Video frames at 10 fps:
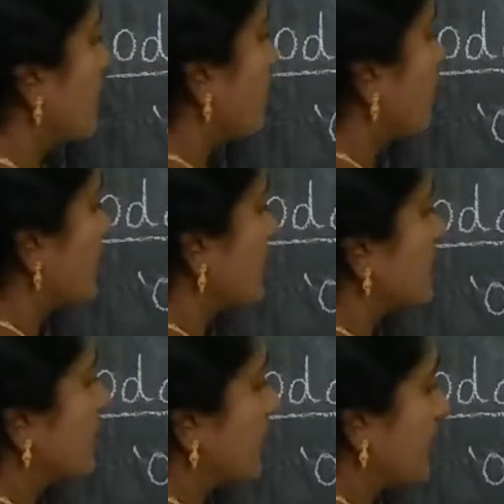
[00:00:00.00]
What are the
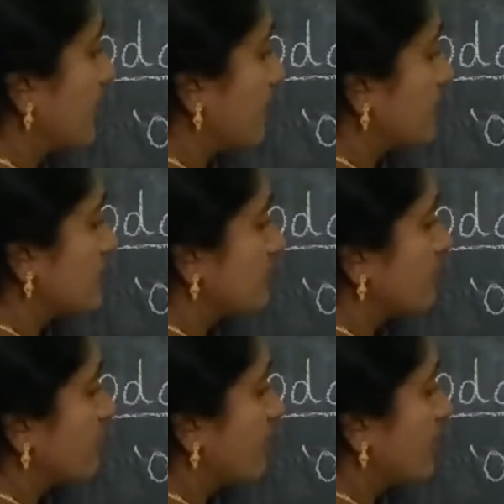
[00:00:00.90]
odd numbers?
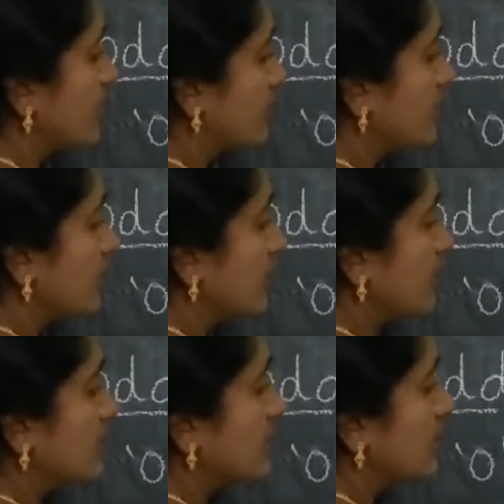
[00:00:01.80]
1,
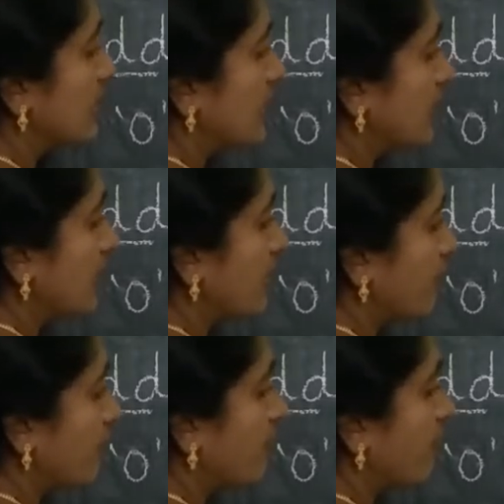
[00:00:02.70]

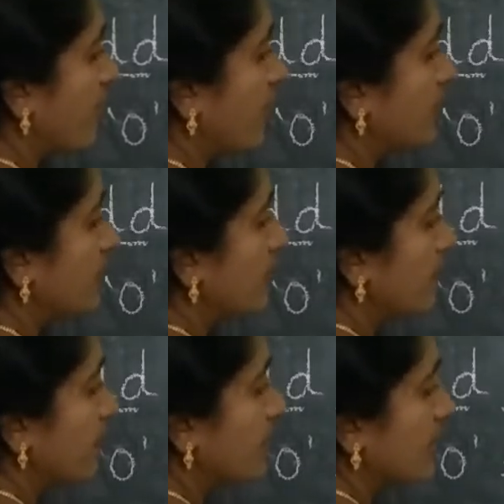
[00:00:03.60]
3, 5,
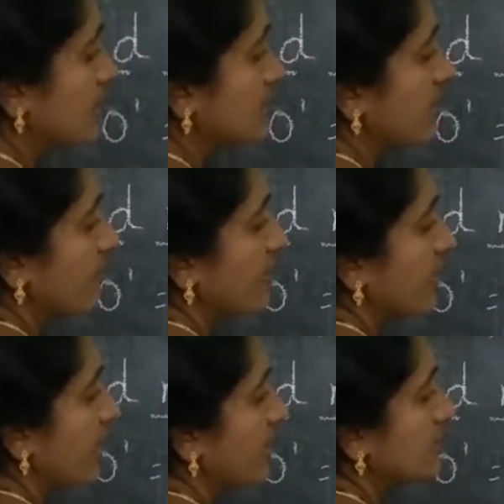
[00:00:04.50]
7
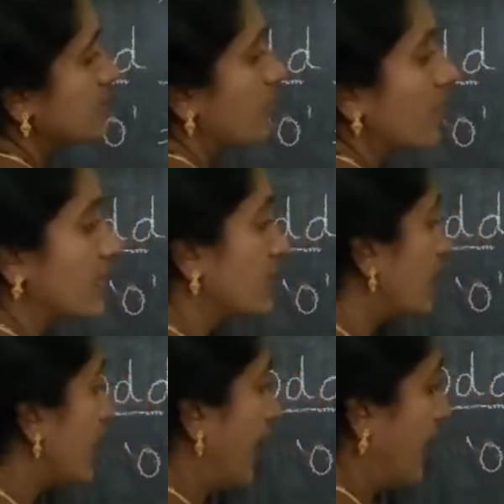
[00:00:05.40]
and so on.
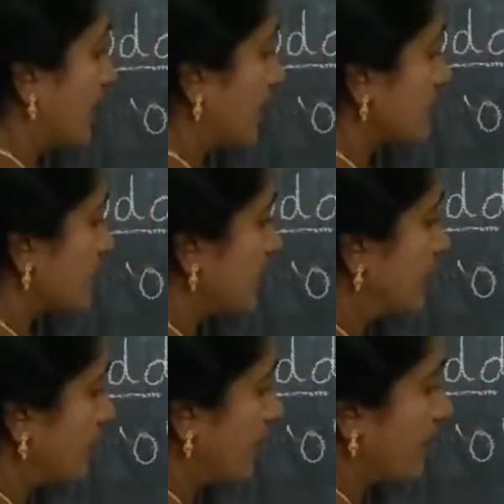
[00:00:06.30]
And also
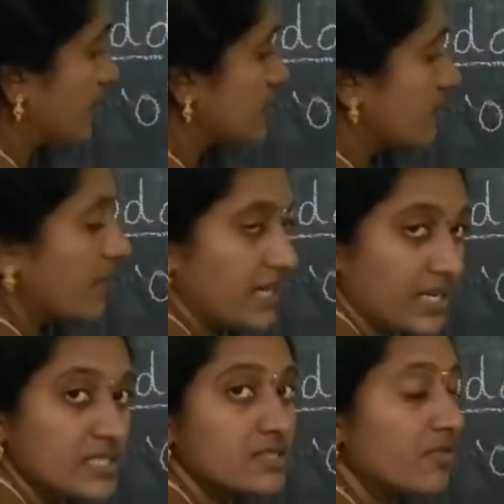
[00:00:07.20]
negative numbers
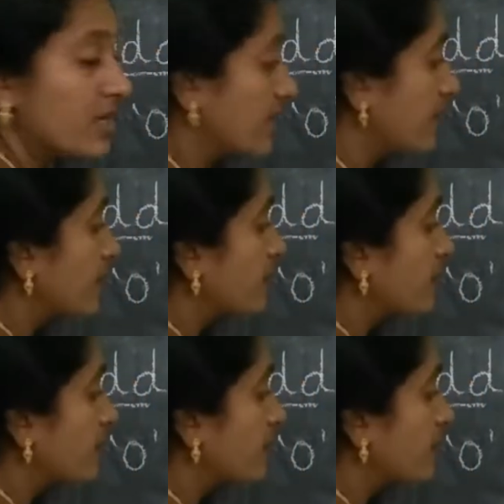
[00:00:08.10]
-1,